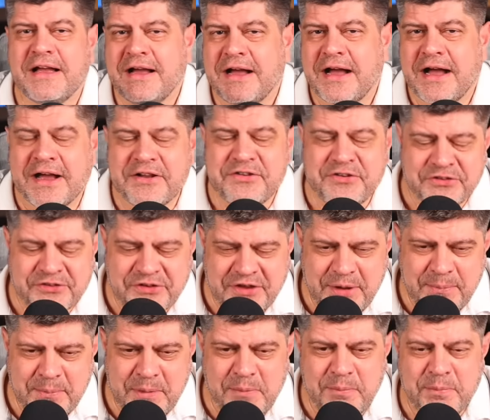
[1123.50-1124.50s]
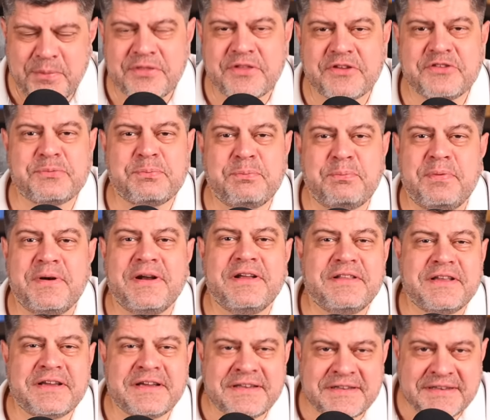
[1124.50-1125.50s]
I just came up with this
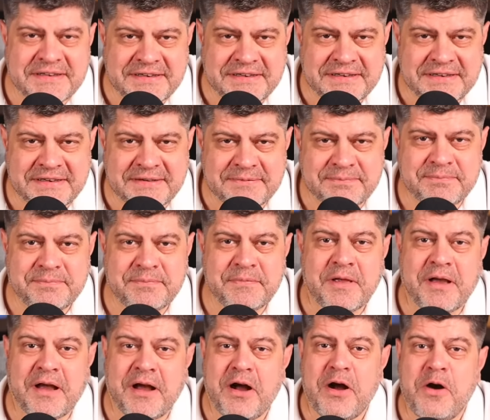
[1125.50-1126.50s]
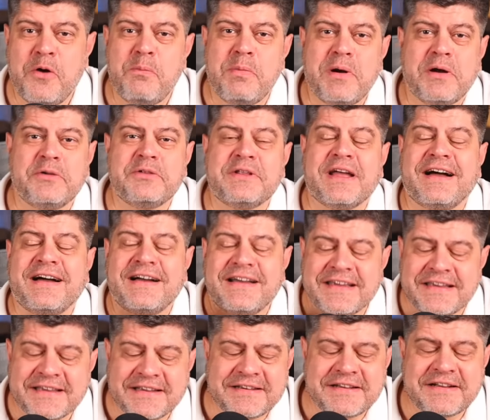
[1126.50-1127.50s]
brilliant idea. How about
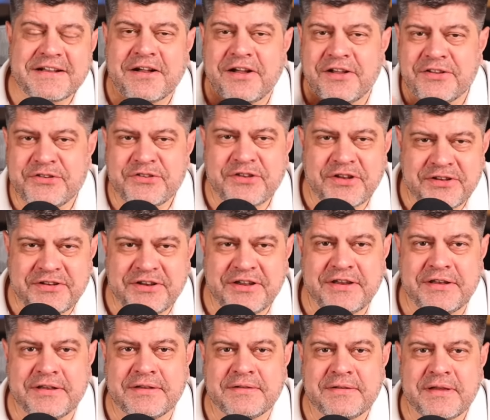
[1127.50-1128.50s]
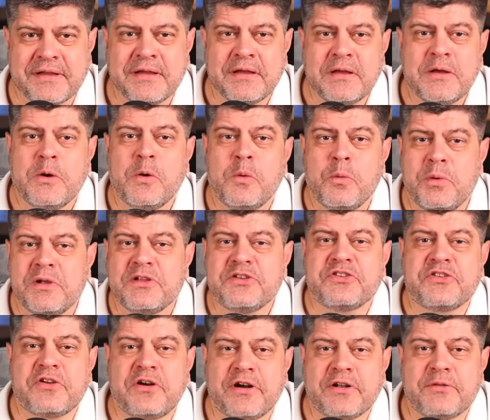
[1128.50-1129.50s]
I, Konstantin, will
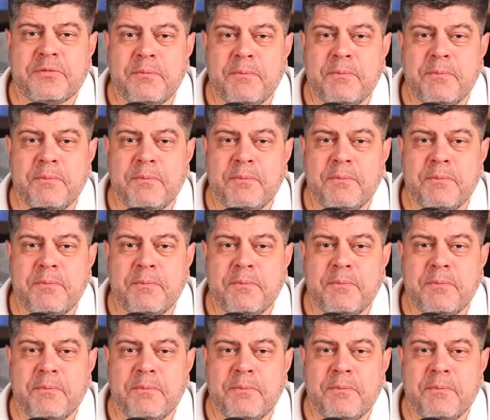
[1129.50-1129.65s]
start